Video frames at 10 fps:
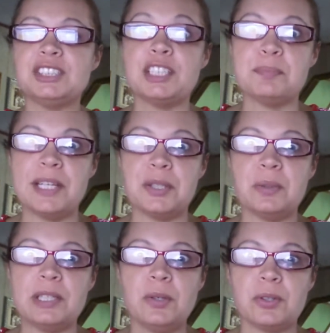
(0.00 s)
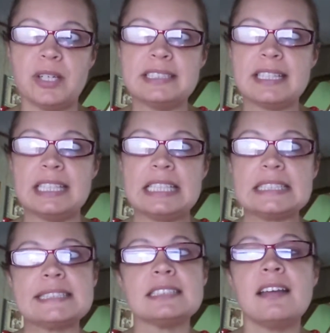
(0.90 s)
judgmental and hold on to
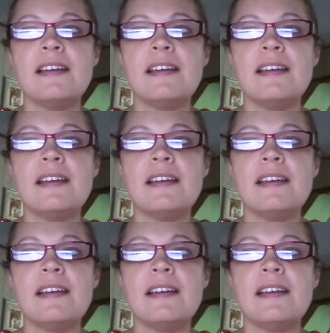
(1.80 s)
things.